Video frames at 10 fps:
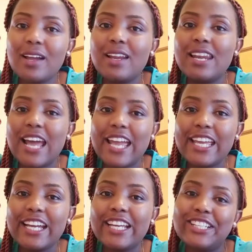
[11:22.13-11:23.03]

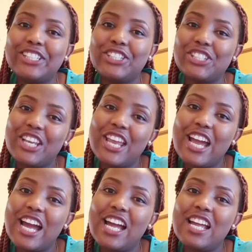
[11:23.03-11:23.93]
like,
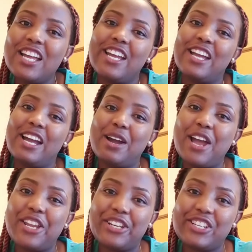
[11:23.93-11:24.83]
share,
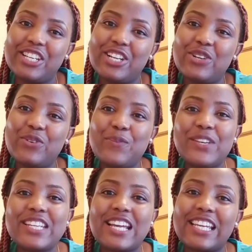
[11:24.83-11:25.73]
until we
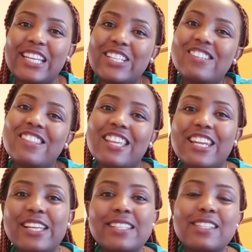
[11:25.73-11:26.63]
meet again in the
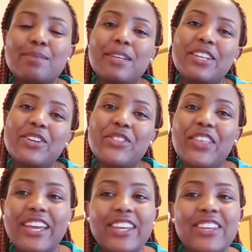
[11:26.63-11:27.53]
next video.
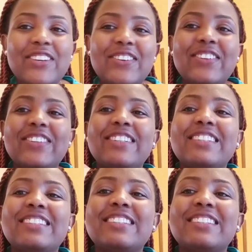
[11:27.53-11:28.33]
Thank you.